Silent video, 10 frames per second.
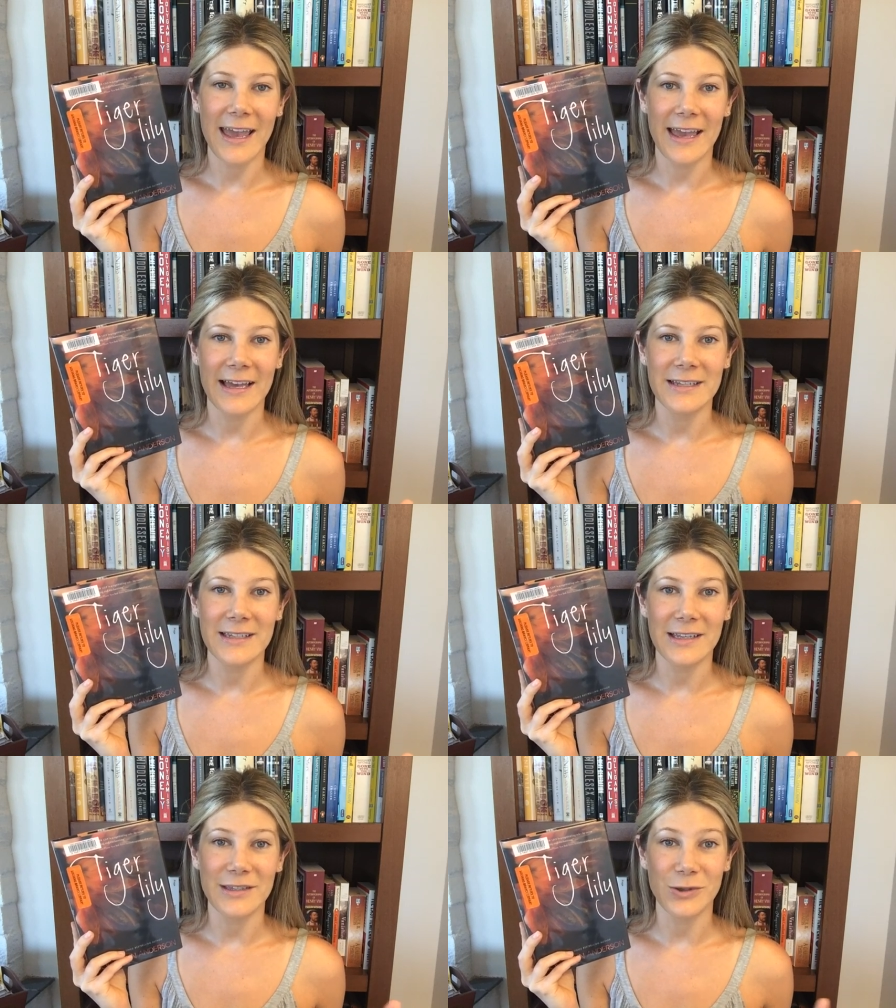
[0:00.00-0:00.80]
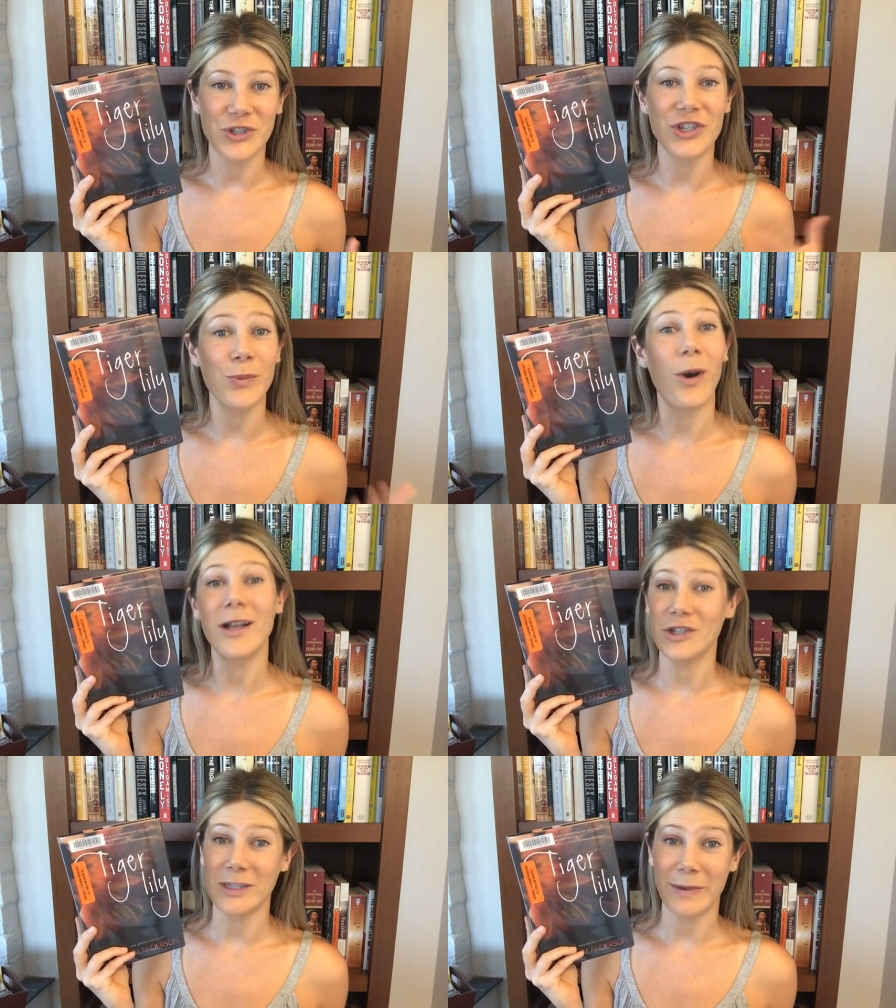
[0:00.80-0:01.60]
And so she
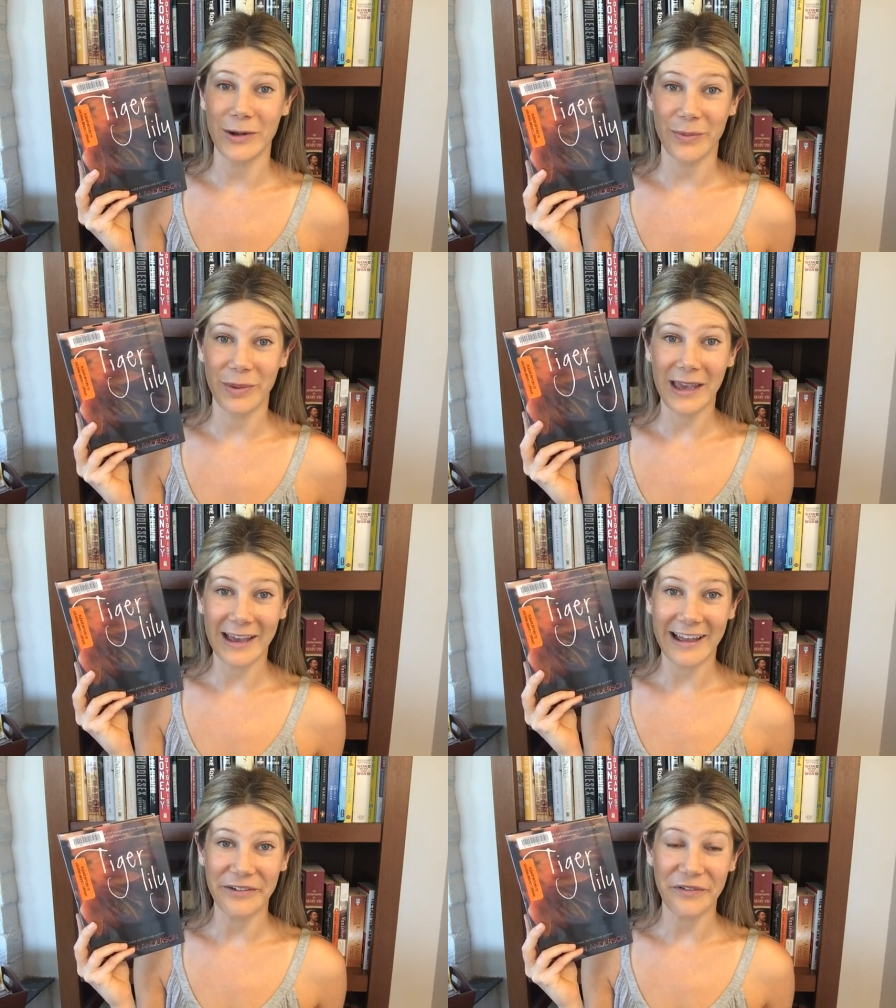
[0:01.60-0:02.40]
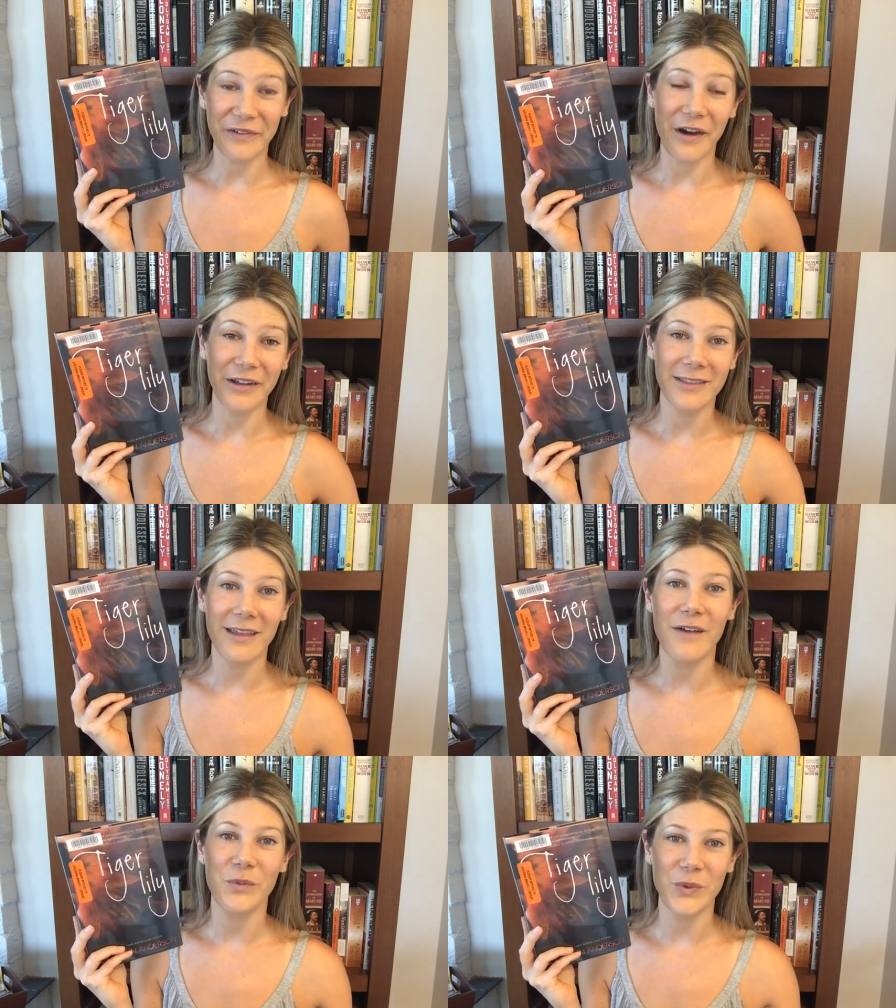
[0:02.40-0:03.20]
watches Peter Pan fall in
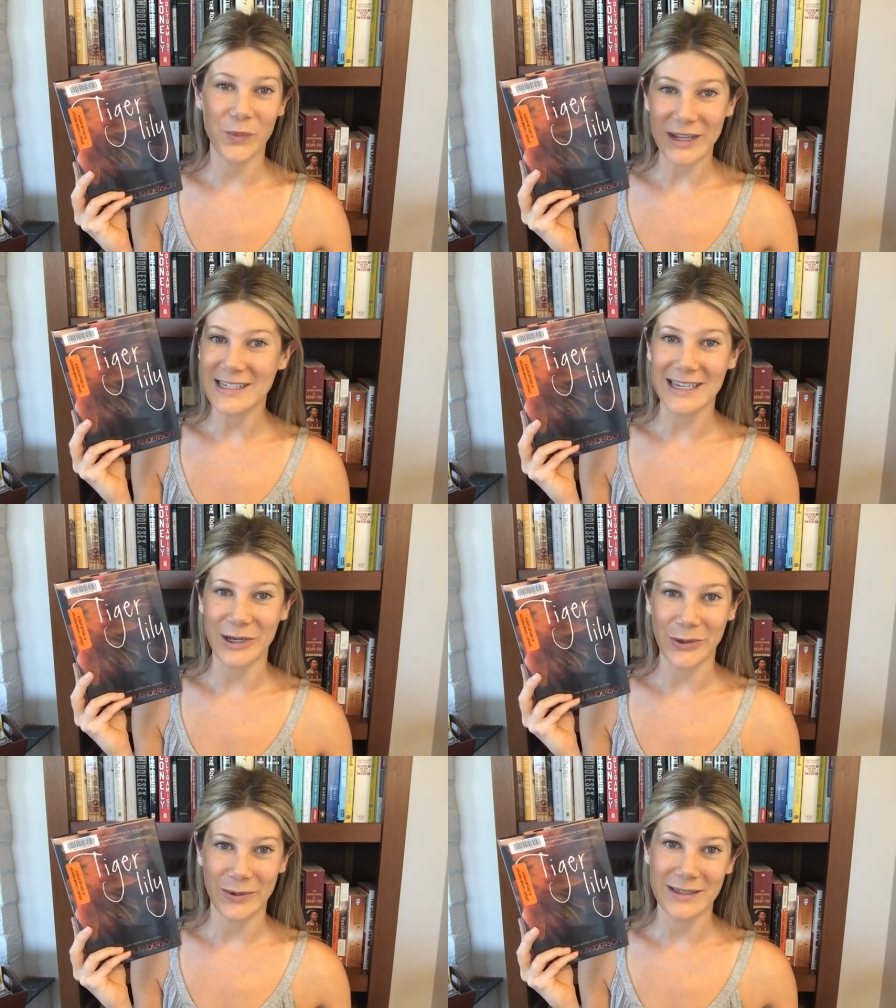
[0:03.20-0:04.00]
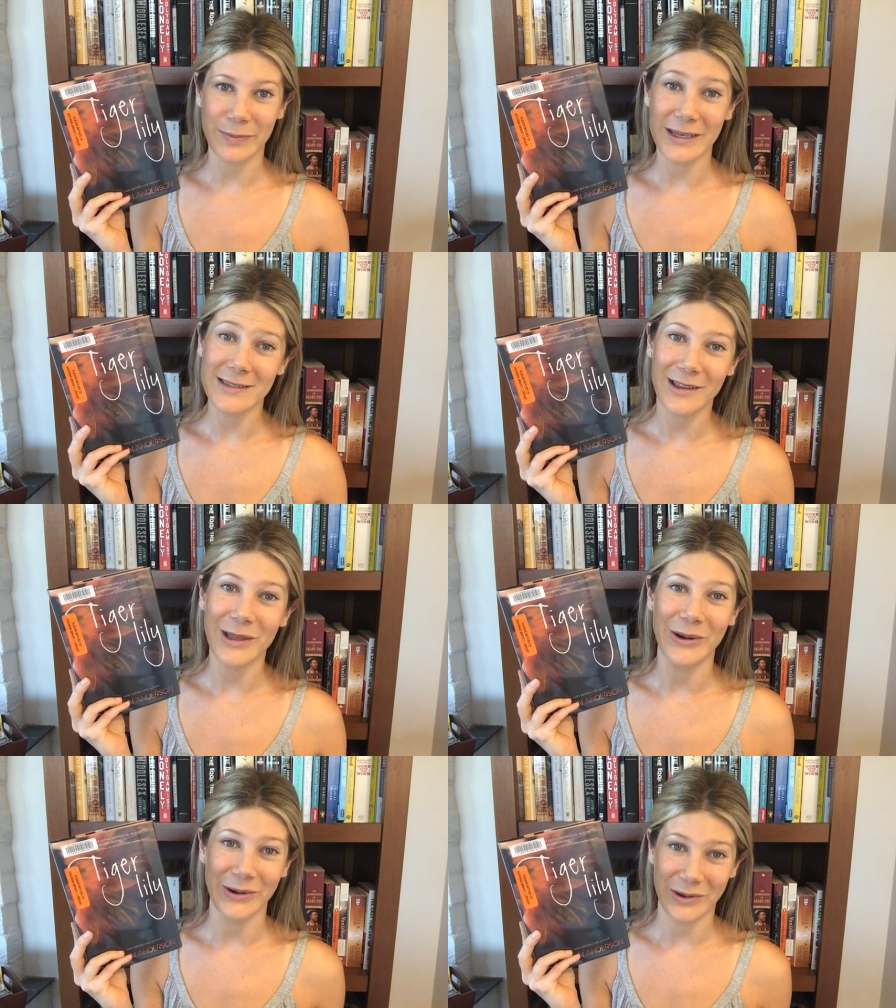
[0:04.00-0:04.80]
love with Wendy, who is
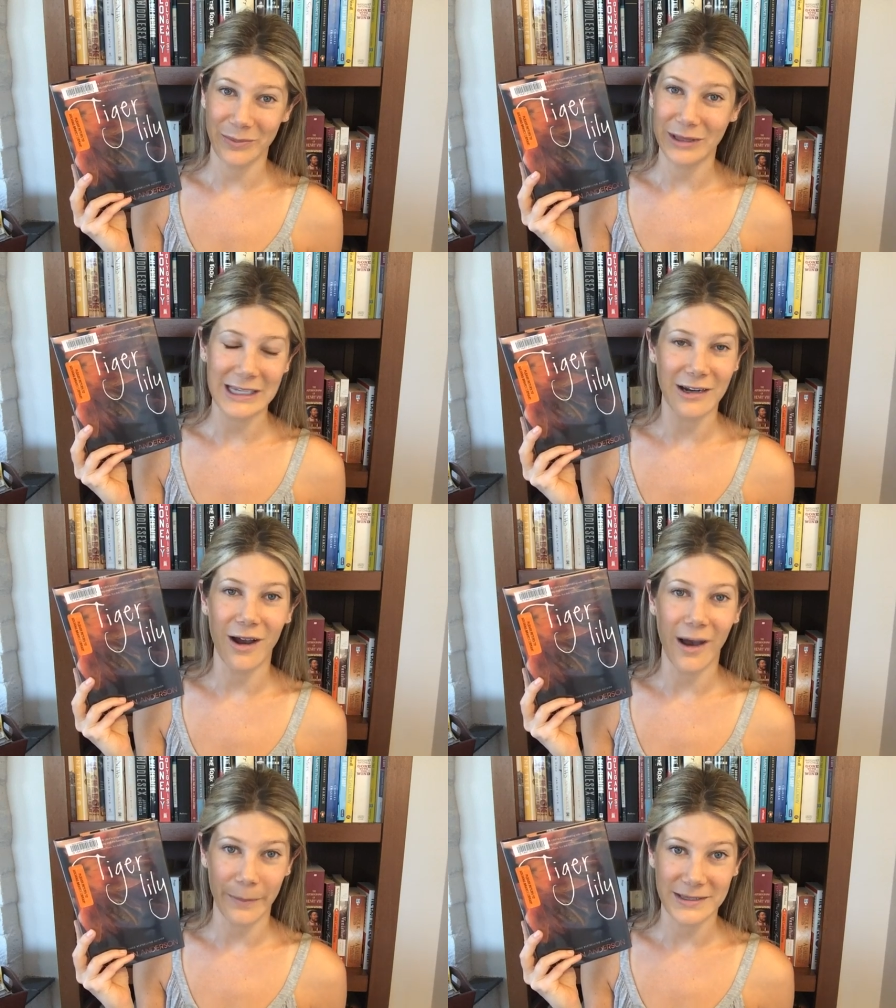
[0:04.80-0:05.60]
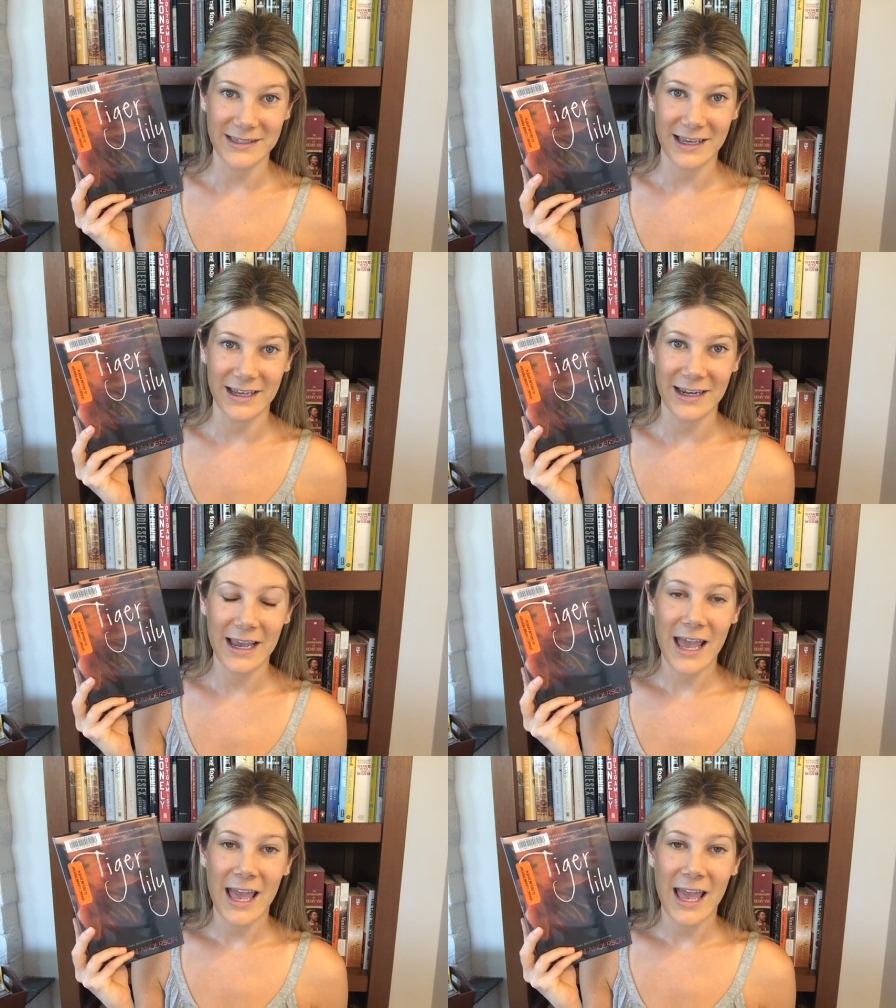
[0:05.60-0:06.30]
basically her complete opposite.